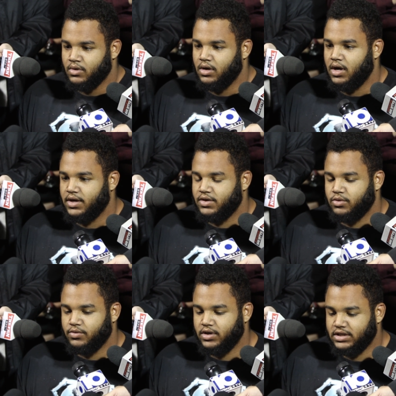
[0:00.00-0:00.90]
I think
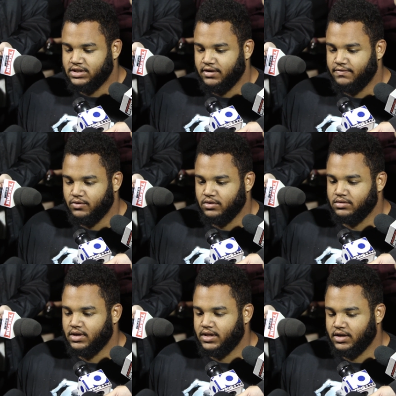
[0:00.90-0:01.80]
we're really excited for it.
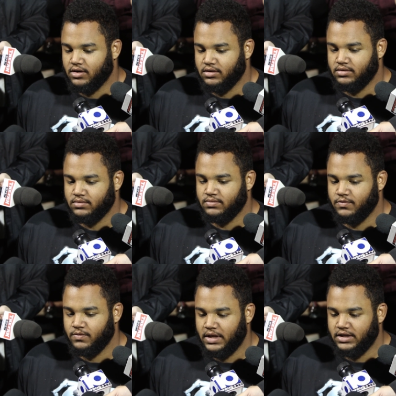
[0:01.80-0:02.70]
I think our
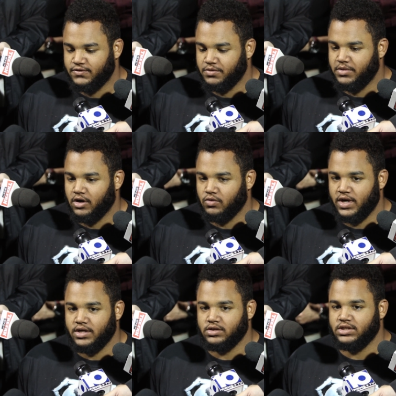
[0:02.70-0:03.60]

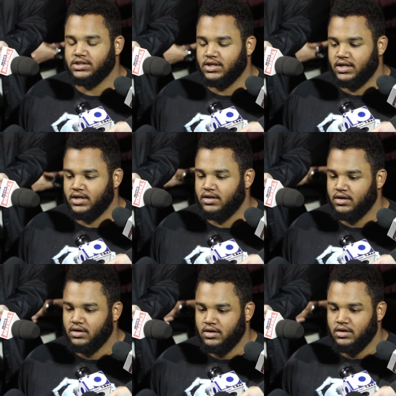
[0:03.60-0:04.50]
regular season ended
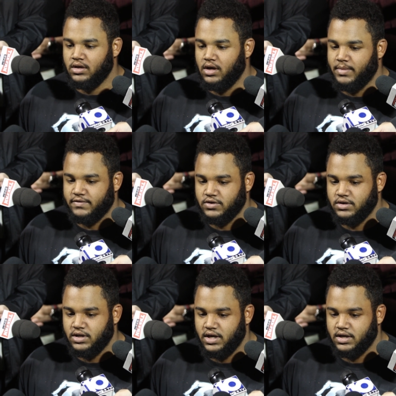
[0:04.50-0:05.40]
after
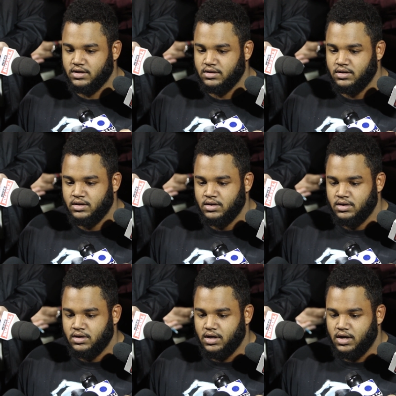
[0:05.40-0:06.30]
Indiana.
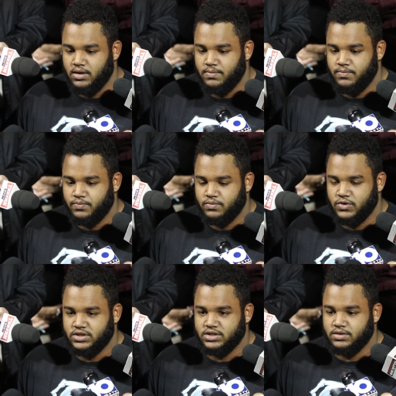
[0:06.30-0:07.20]

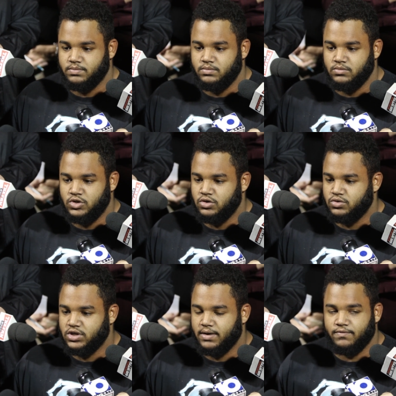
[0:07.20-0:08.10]
This is a
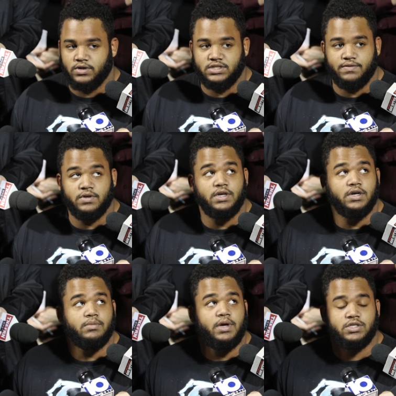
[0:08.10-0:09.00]
huge game for us every
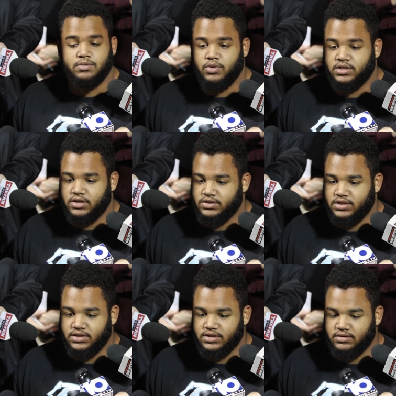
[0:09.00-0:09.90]
year. It makes or breaks our
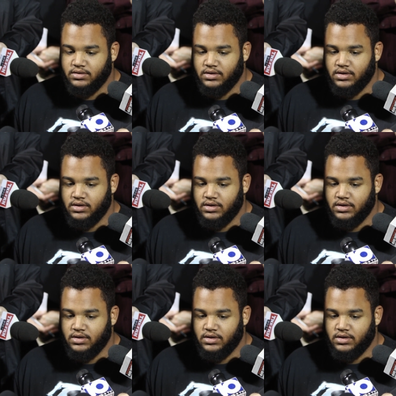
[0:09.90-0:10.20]
season.